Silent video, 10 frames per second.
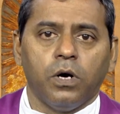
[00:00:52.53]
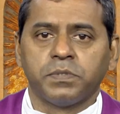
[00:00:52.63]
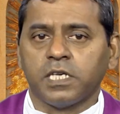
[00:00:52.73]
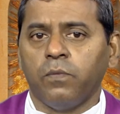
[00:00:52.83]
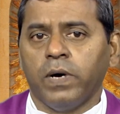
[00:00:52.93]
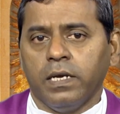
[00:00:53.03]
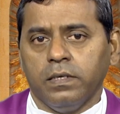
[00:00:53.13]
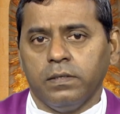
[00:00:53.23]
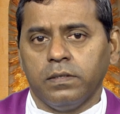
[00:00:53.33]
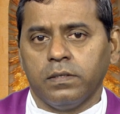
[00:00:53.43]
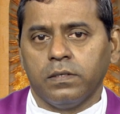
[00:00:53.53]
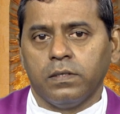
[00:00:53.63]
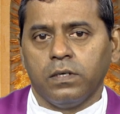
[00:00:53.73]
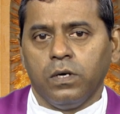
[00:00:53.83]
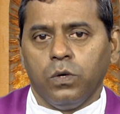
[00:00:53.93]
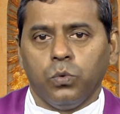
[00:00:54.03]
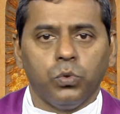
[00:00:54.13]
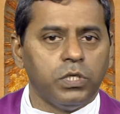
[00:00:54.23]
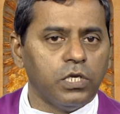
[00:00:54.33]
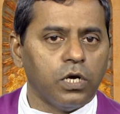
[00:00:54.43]
of someone
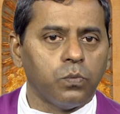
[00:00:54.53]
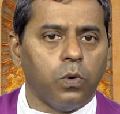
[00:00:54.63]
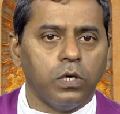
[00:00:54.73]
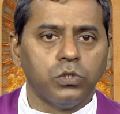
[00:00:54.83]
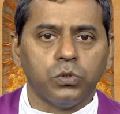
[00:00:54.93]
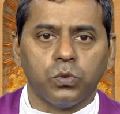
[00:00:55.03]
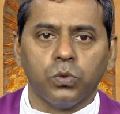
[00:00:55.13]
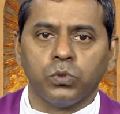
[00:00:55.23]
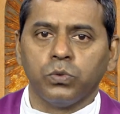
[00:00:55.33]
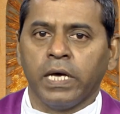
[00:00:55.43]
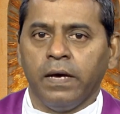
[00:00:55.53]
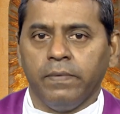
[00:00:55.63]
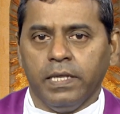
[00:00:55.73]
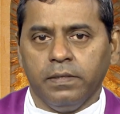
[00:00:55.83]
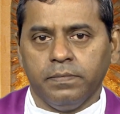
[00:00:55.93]
who did not want to go to heaven.